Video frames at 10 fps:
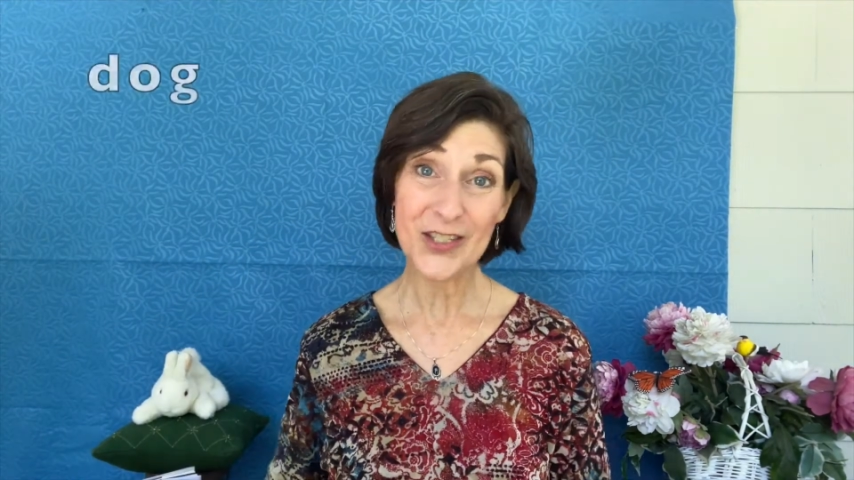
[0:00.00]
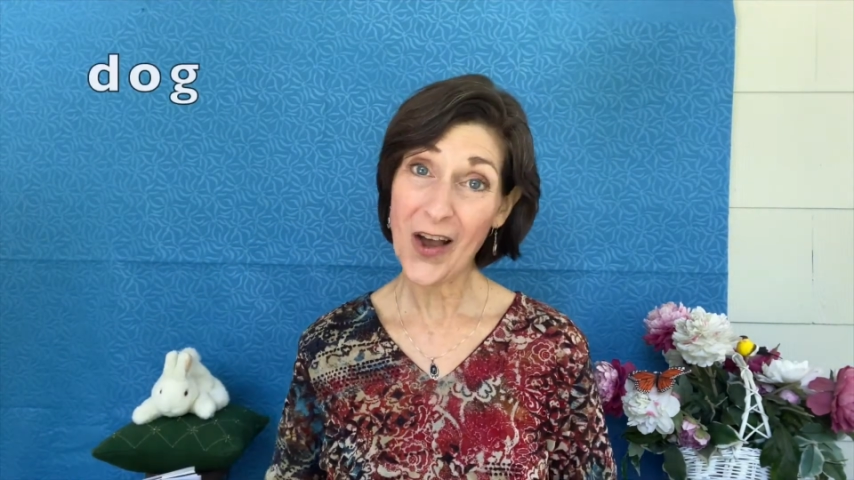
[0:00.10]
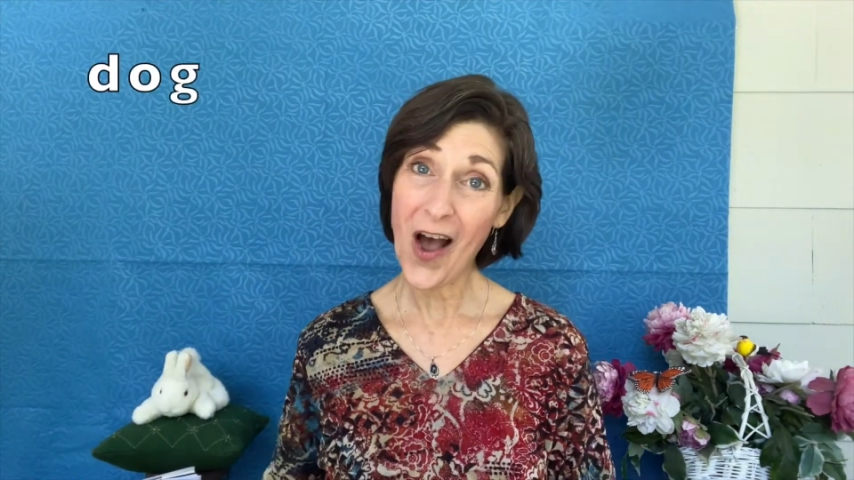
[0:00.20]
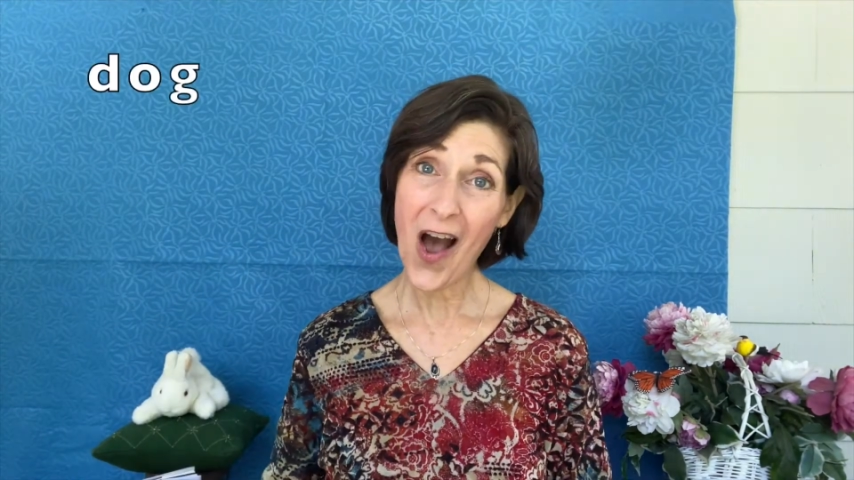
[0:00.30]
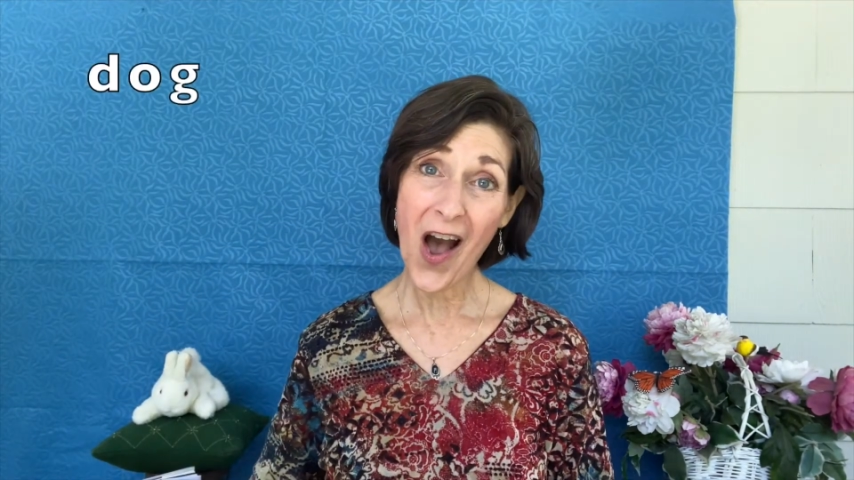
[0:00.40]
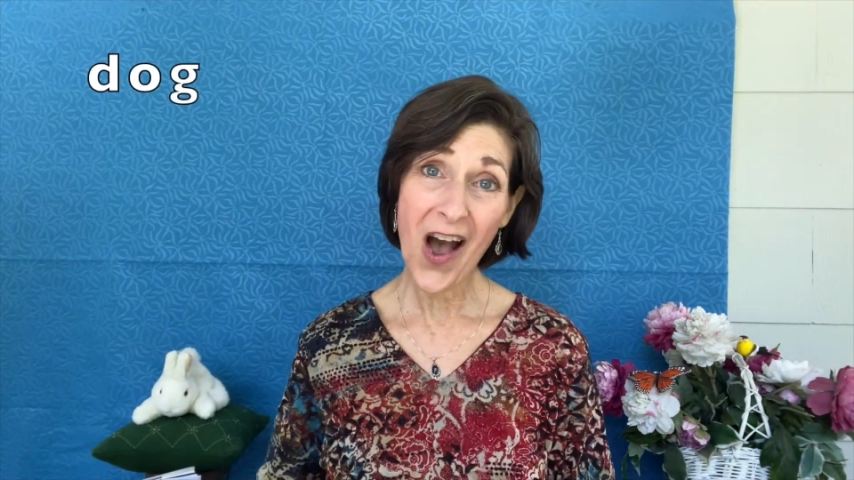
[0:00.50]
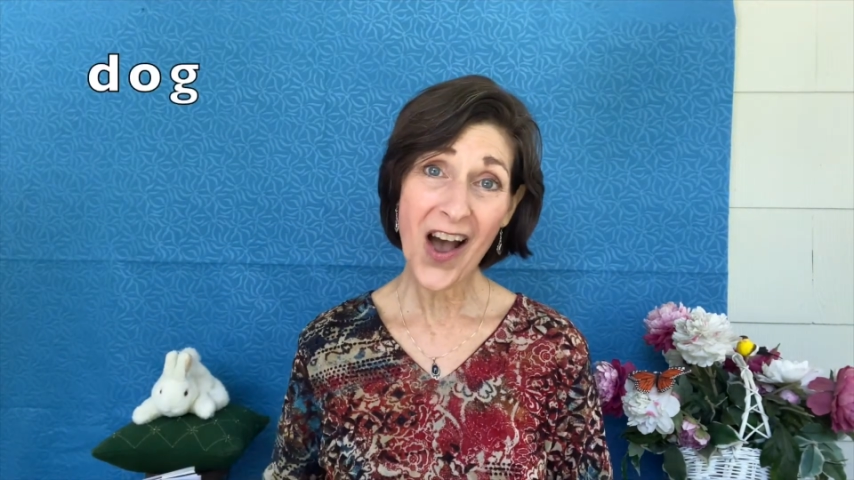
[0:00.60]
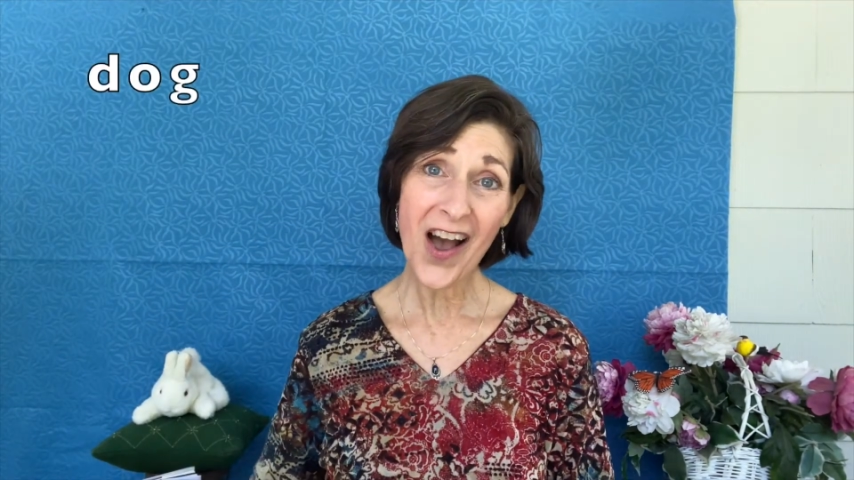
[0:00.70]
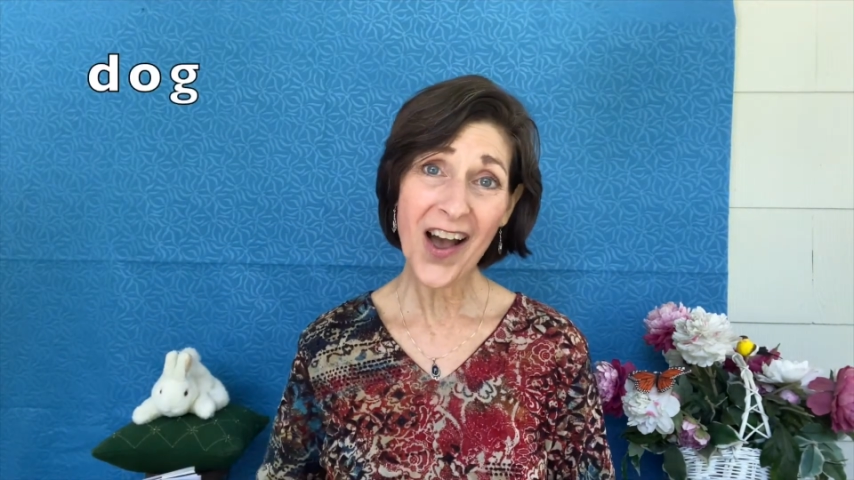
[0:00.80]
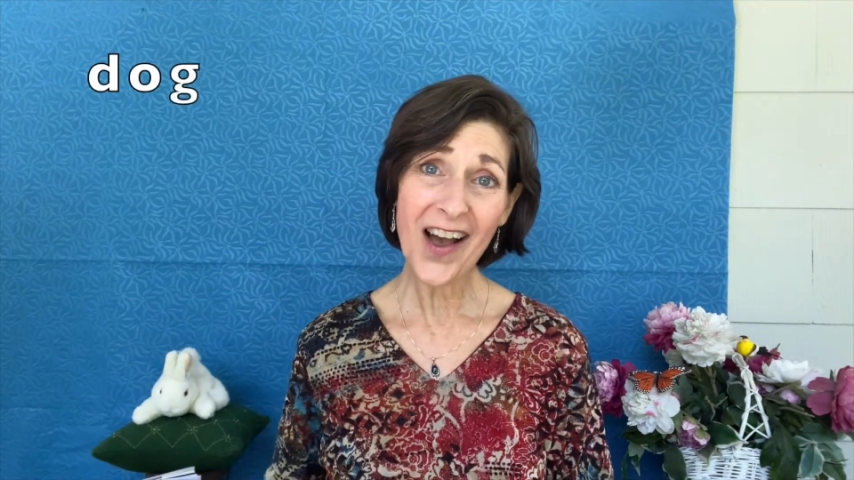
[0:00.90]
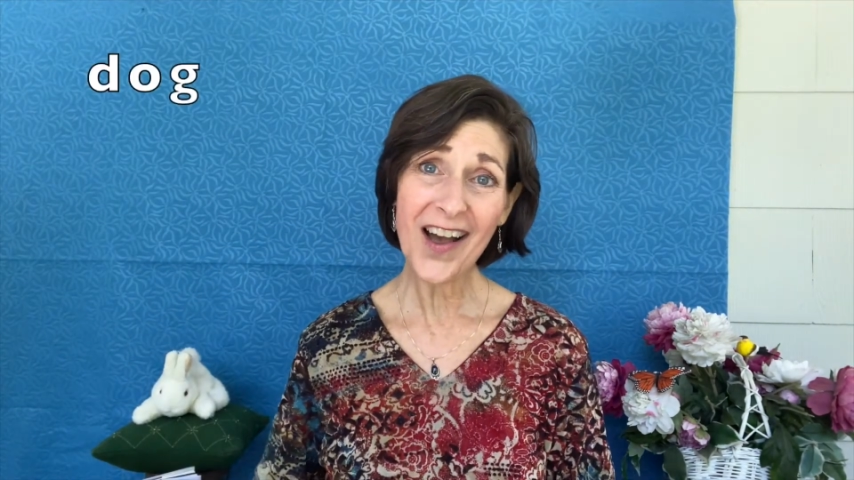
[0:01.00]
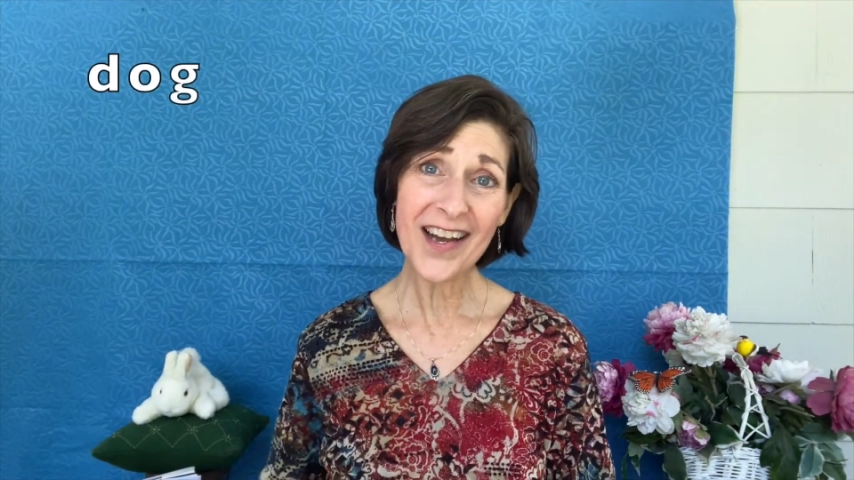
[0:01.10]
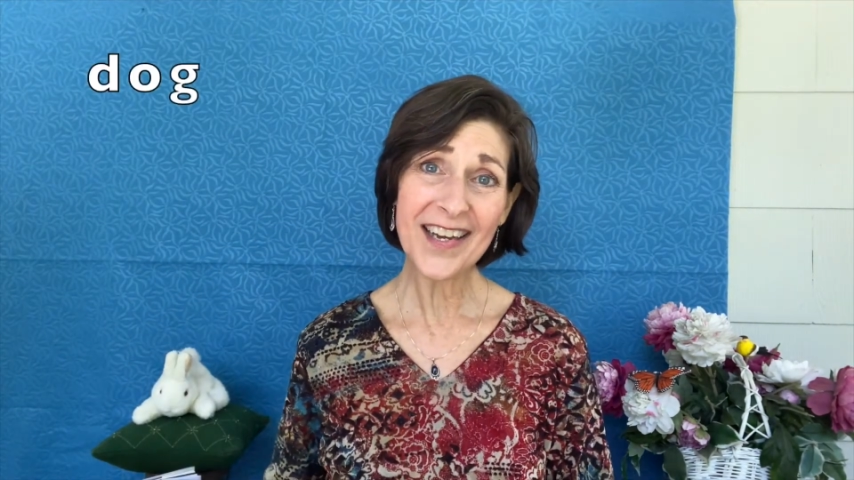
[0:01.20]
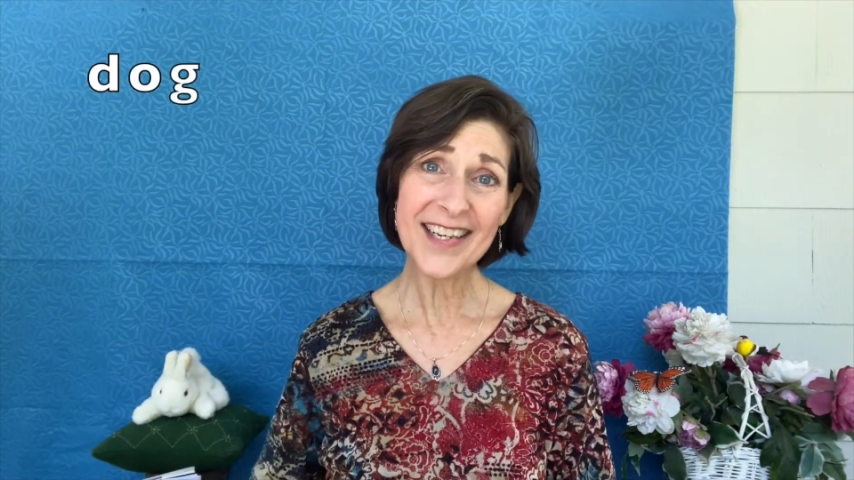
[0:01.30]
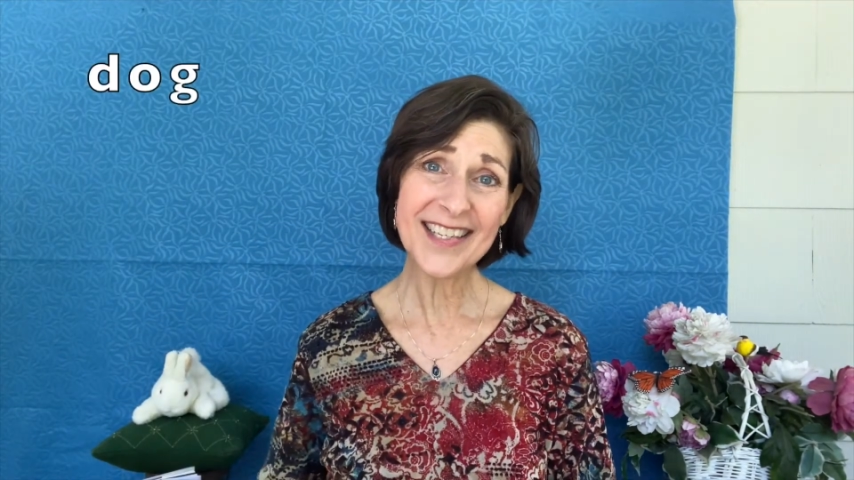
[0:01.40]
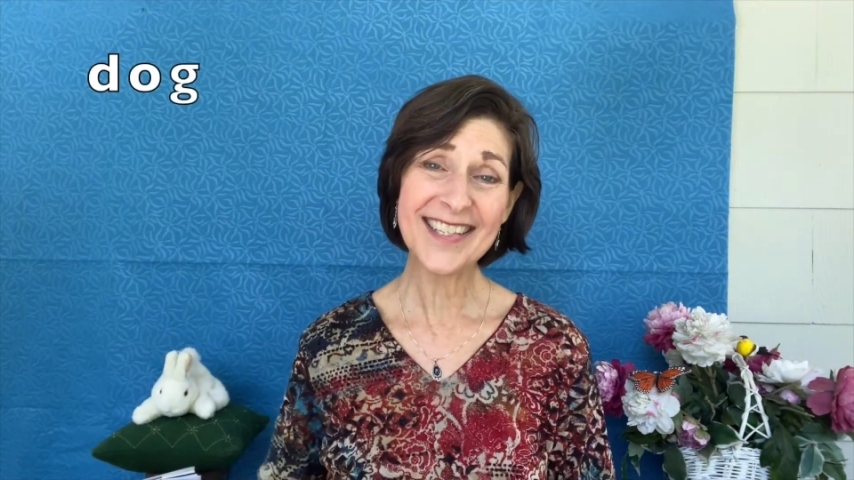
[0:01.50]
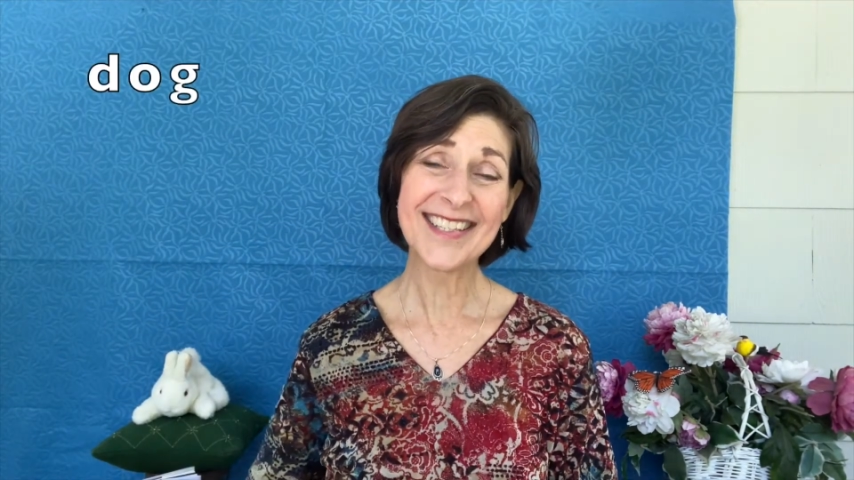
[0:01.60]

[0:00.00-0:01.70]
dog?